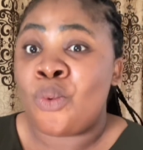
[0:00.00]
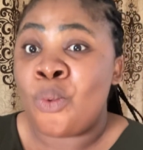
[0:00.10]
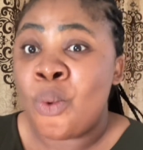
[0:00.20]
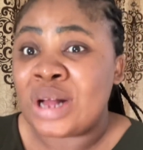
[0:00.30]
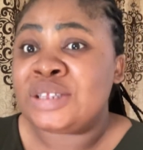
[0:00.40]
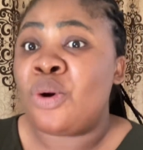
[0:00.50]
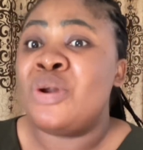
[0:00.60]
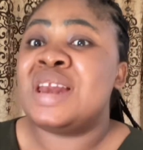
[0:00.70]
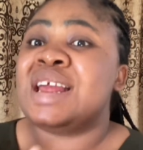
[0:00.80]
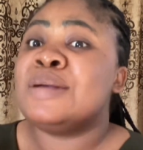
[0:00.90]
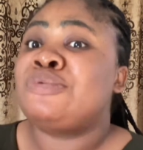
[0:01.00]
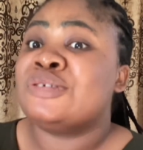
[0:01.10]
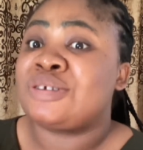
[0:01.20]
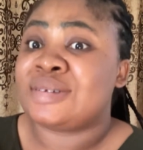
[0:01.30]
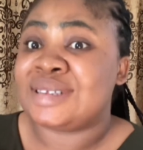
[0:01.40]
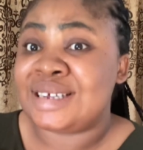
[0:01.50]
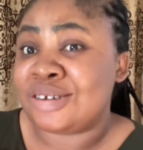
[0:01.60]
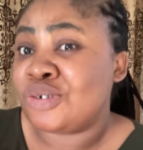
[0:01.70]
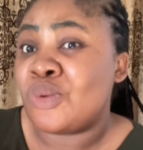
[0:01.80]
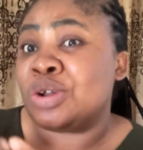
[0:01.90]
want only him to succeed,
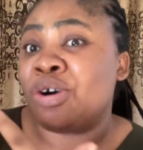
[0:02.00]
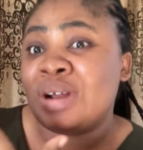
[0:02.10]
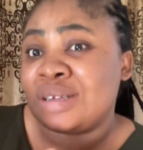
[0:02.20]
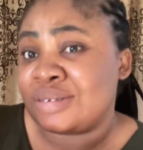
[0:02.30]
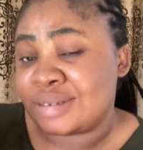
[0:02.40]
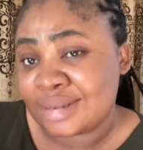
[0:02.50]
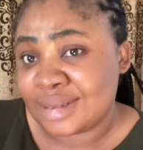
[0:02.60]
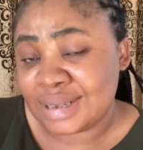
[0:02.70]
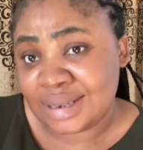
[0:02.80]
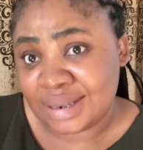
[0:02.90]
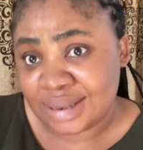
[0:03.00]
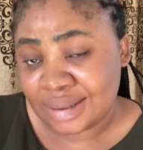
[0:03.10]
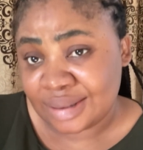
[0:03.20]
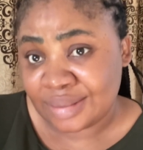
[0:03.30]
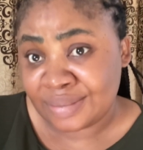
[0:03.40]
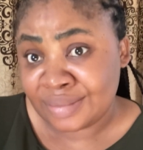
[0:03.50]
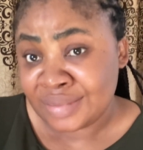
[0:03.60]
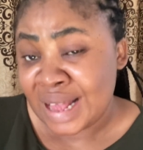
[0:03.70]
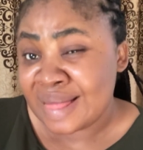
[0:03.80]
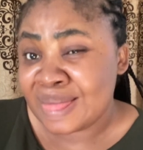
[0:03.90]
doesn't want others to succeed?
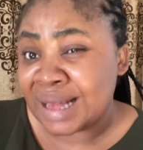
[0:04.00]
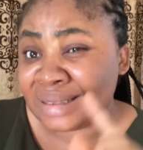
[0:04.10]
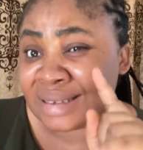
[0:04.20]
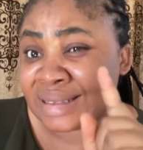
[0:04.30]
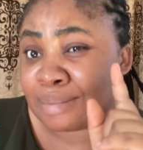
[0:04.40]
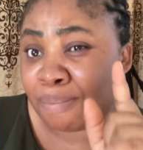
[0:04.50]
That is the